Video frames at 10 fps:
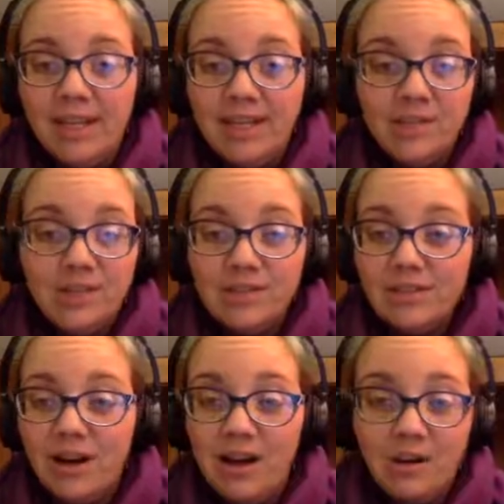just
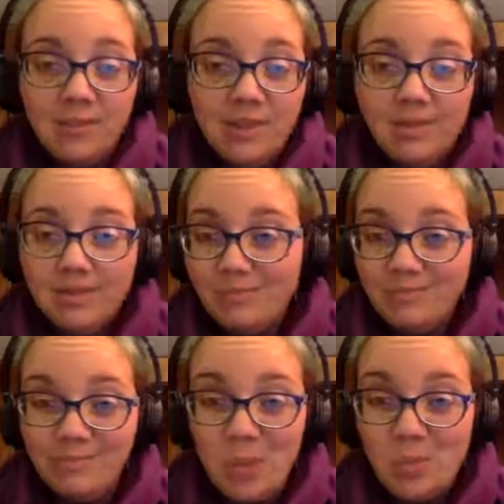common
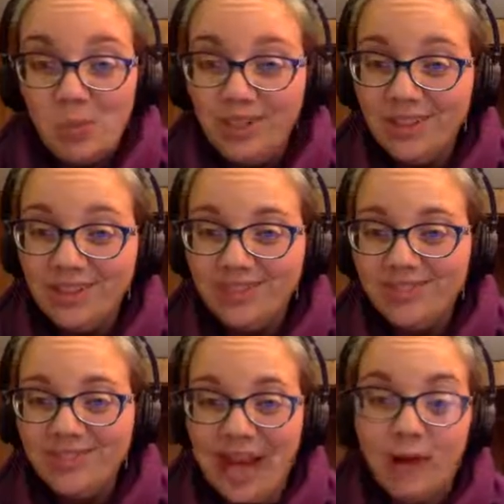people,
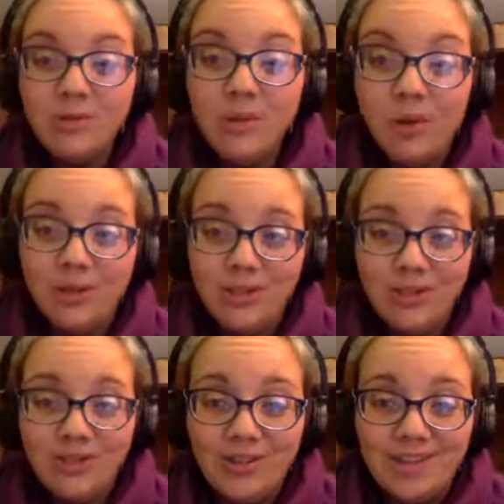
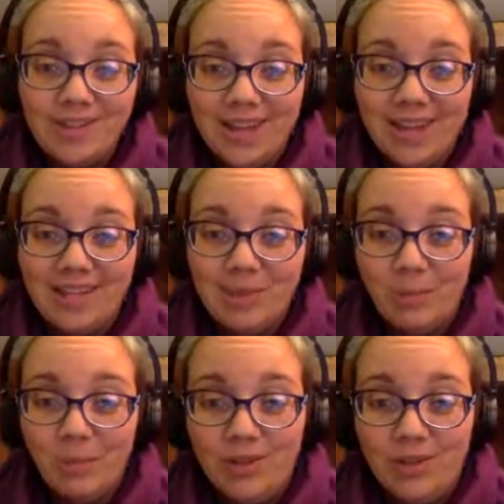householders, as the
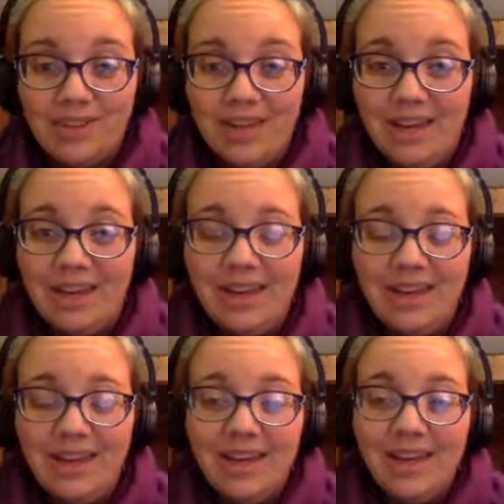Buddhists say,
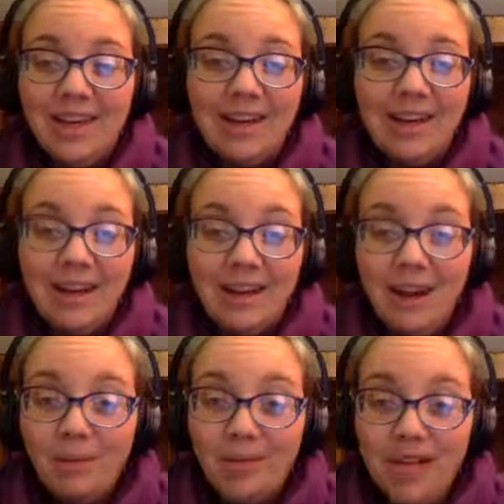that
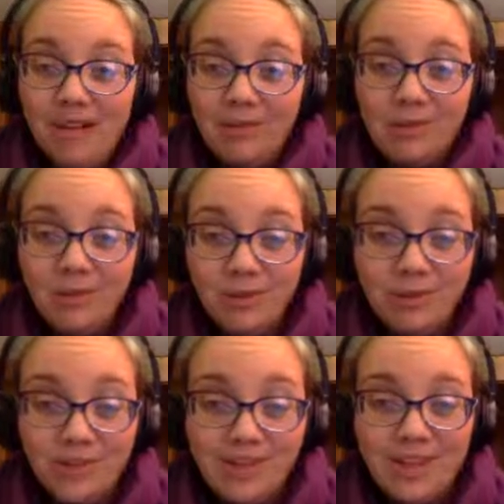common
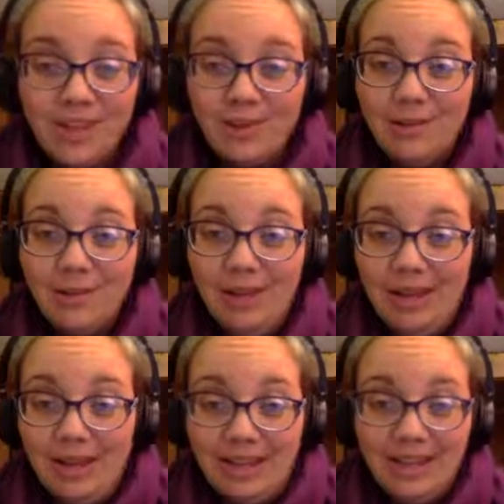householders like you and
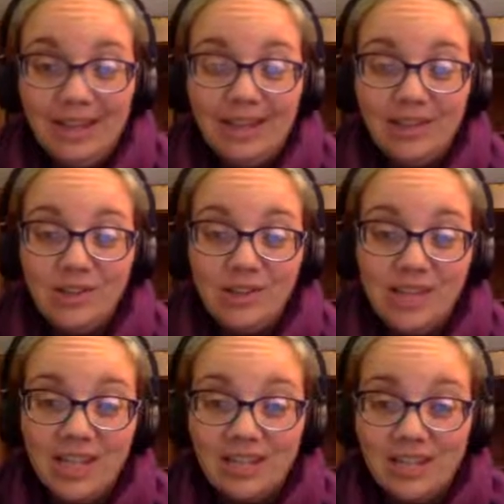I can
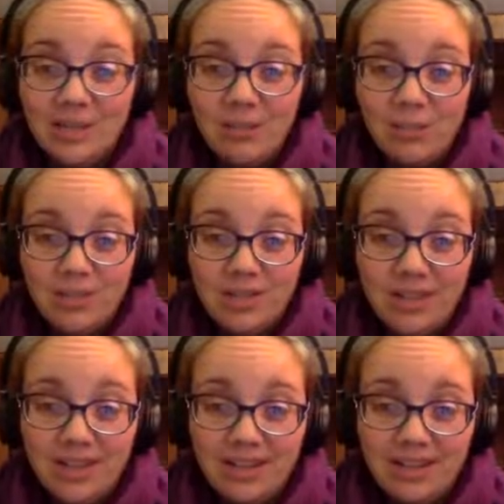understand these Buddhist
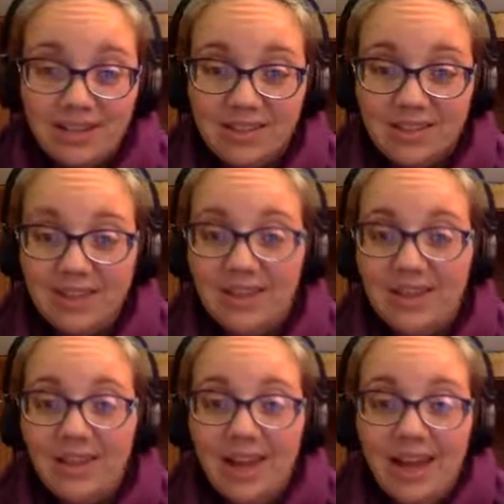texts,
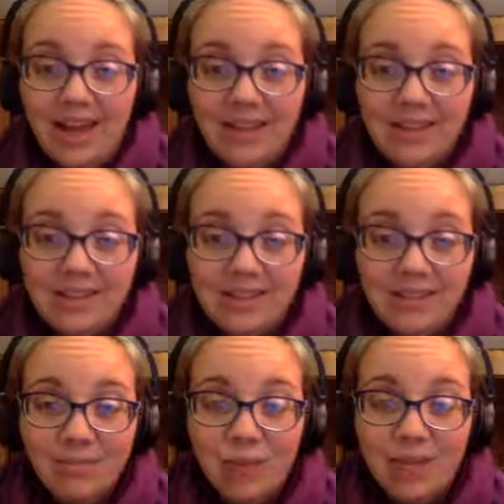and
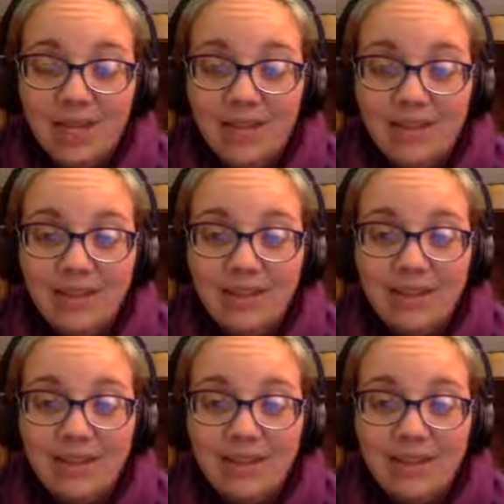we can